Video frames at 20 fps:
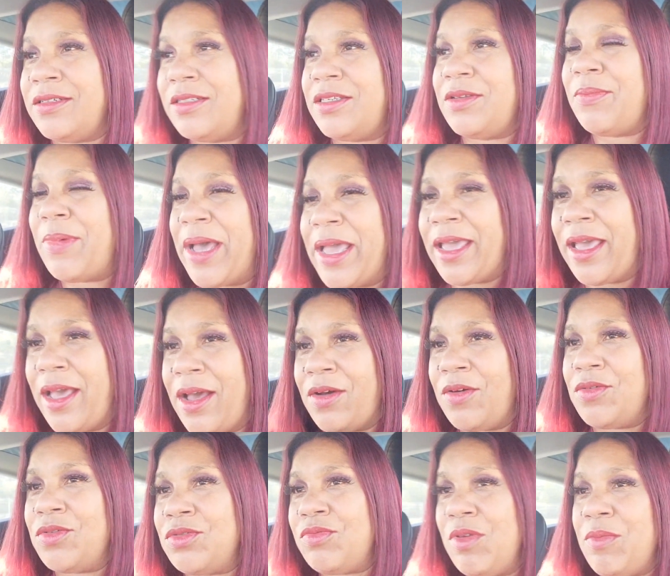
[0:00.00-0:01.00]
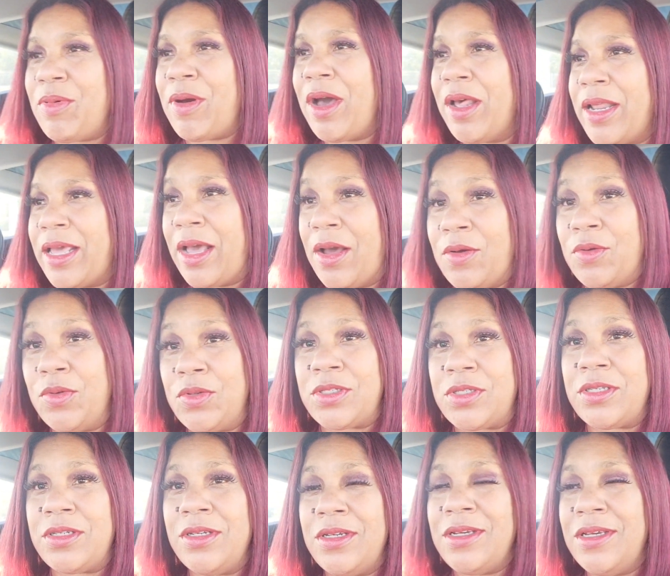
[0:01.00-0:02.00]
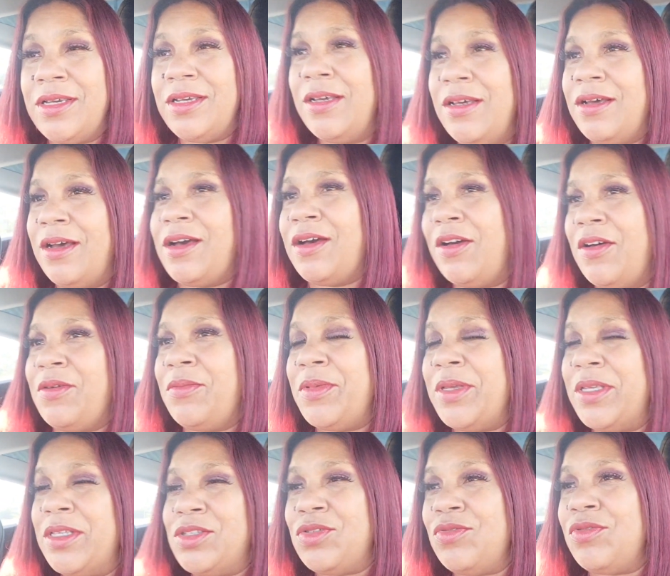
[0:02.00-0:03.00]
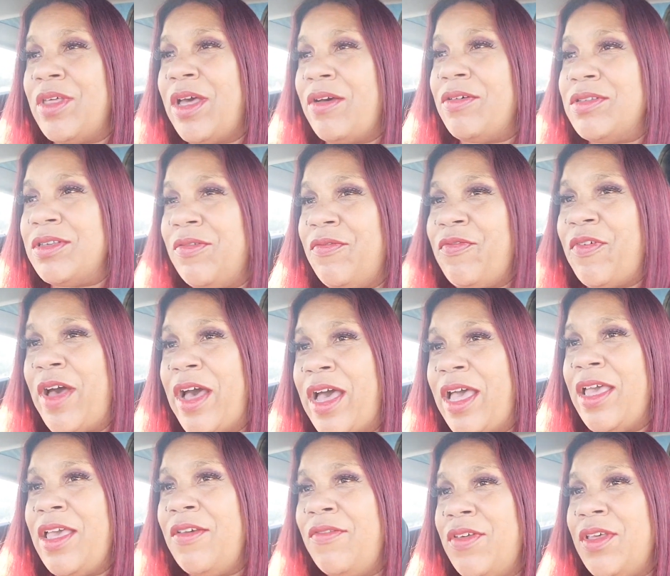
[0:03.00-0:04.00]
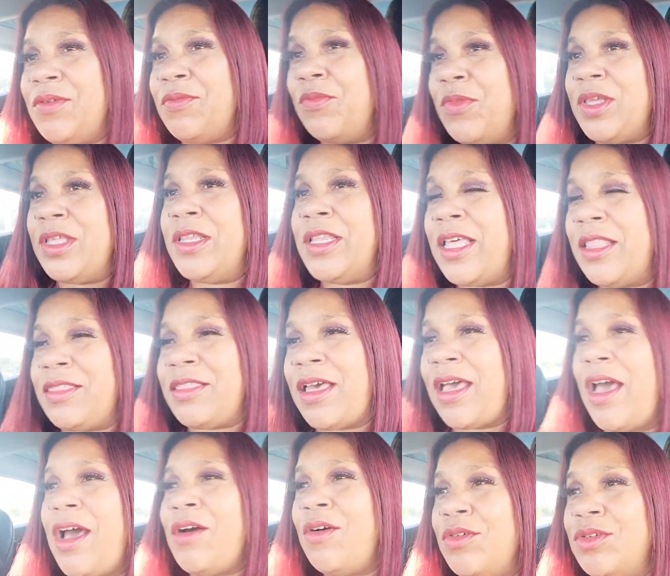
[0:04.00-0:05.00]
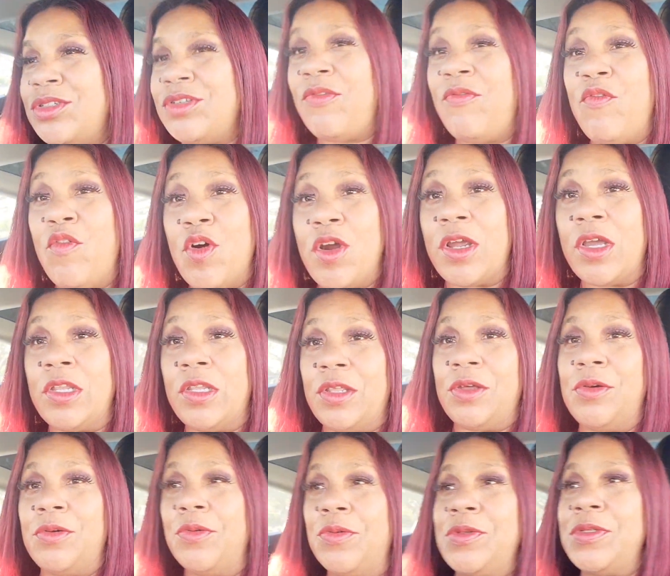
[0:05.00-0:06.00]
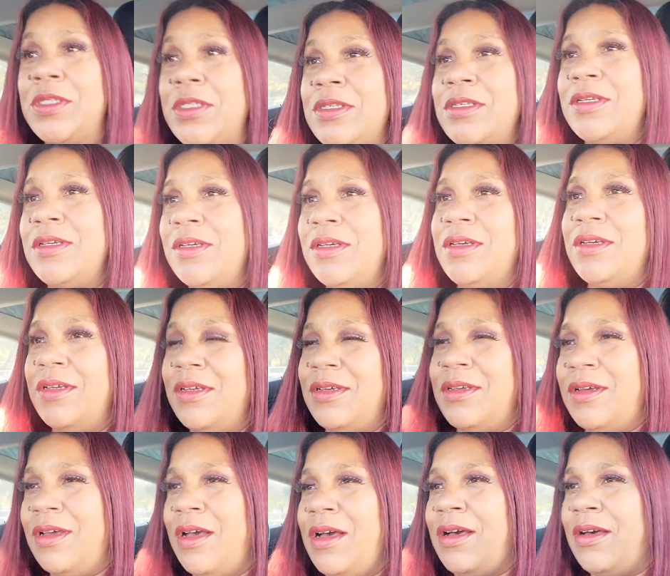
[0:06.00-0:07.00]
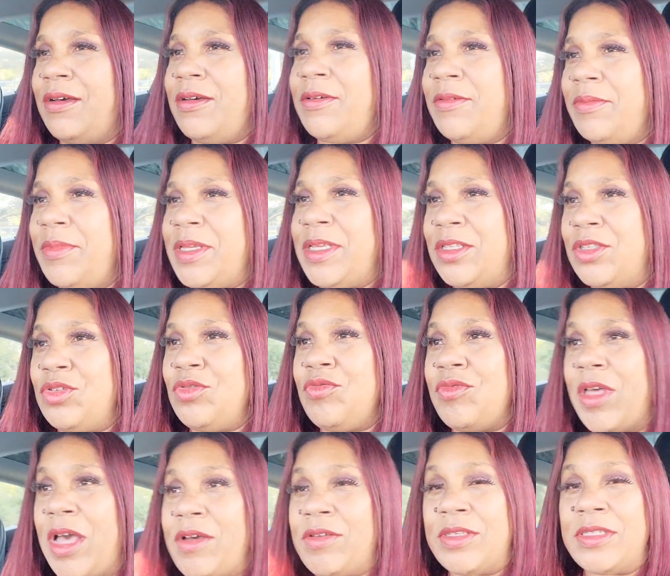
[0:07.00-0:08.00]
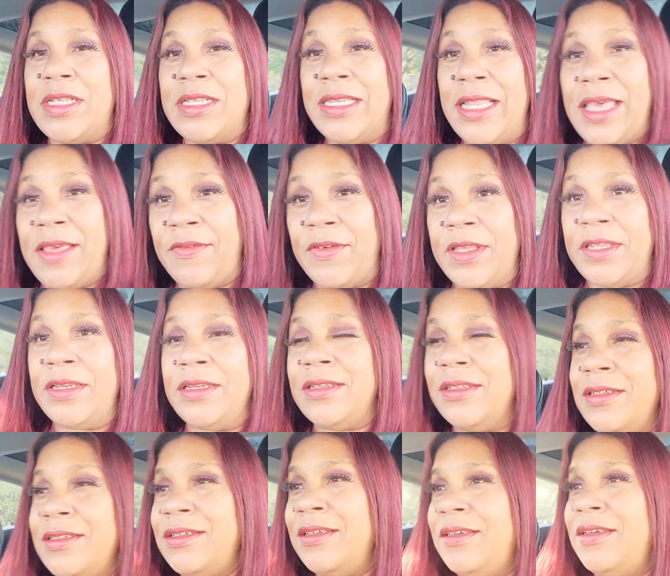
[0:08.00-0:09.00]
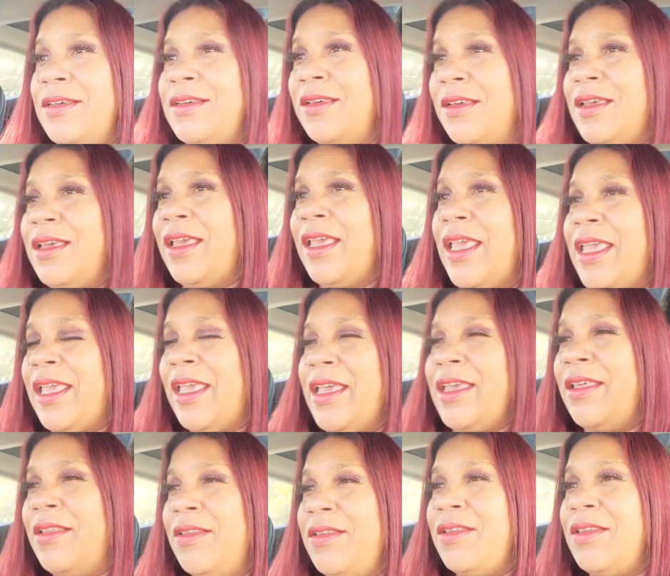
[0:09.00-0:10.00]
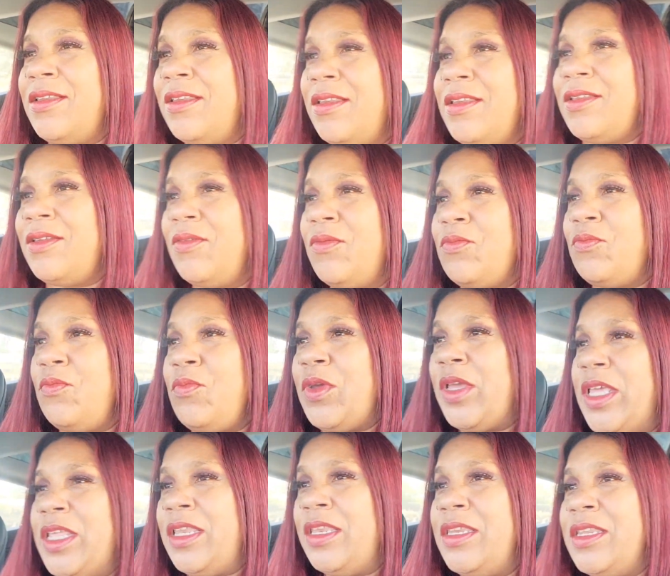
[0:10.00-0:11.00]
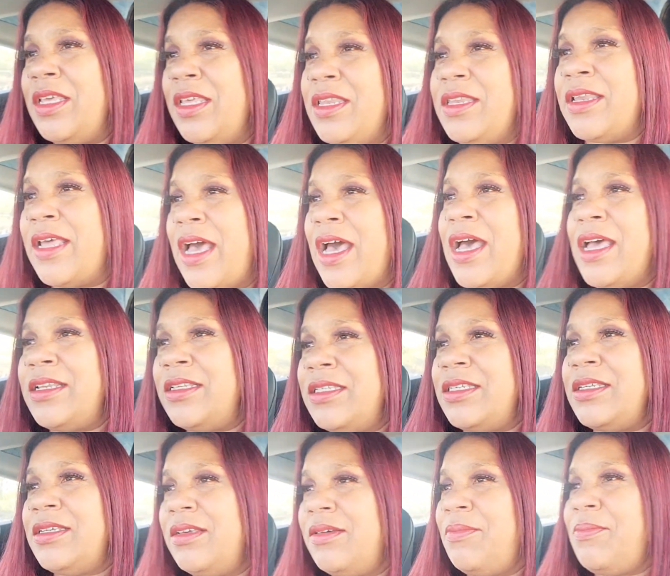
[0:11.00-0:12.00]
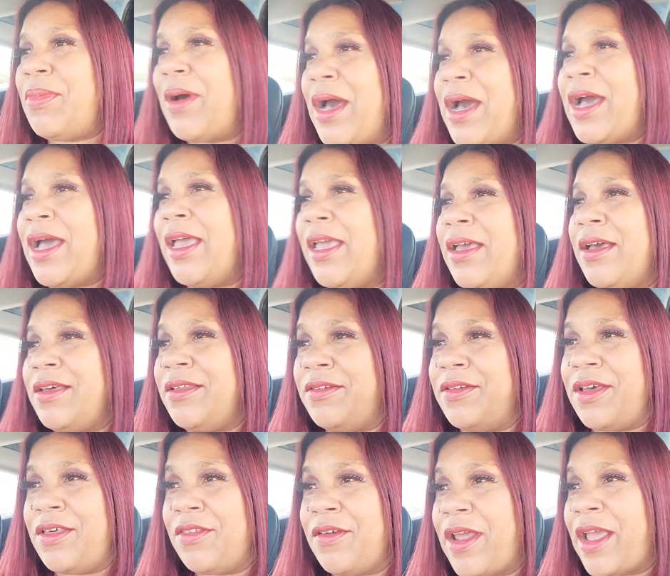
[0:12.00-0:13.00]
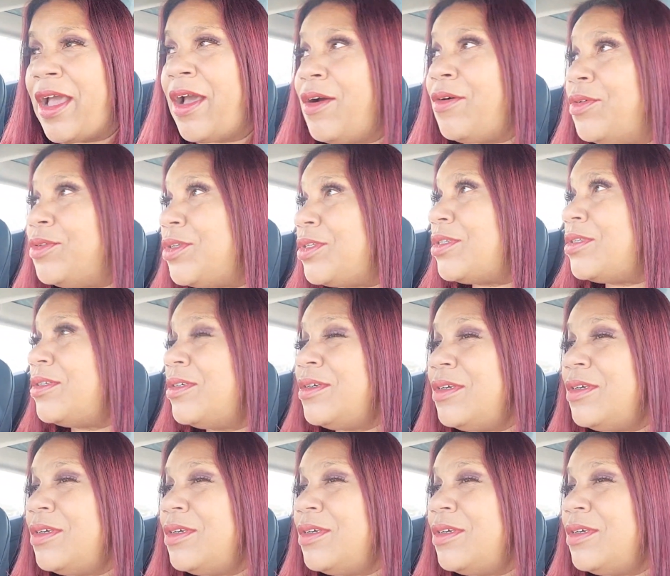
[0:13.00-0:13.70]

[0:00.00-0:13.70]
to buy a house. We bought a house in 2005, and we let the house foreclose in 2011. And we did not buy another house